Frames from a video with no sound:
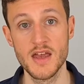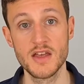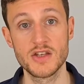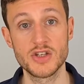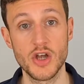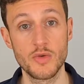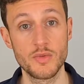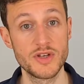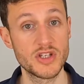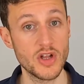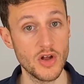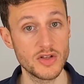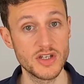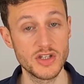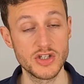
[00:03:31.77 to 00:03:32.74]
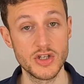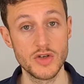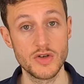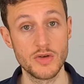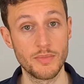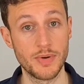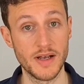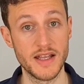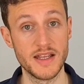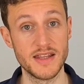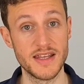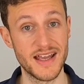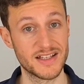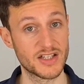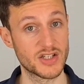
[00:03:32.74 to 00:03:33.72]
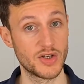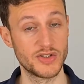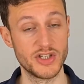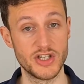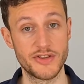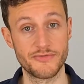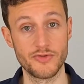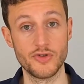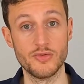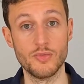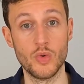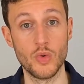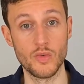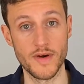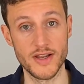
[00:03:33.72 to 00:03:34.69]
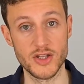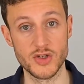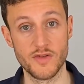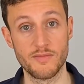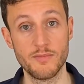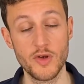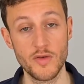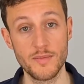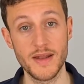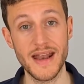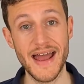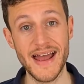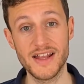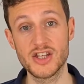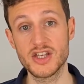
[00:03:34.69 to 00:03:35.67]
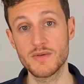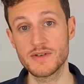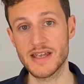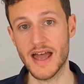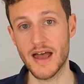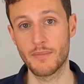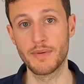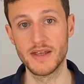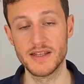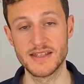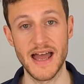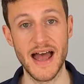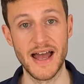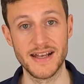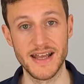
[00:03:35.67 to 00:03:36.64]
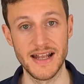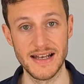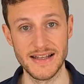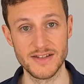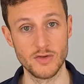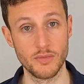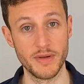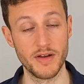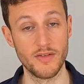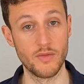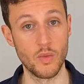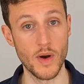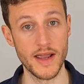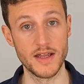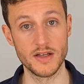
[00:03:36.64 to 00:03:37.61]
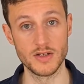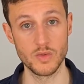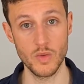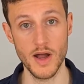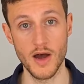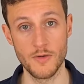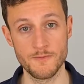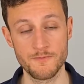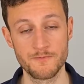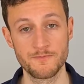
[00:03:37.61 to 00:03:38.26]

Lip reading: So we started to complete the exercises through more range of movement, and she was happy to add a little bit of weight as well.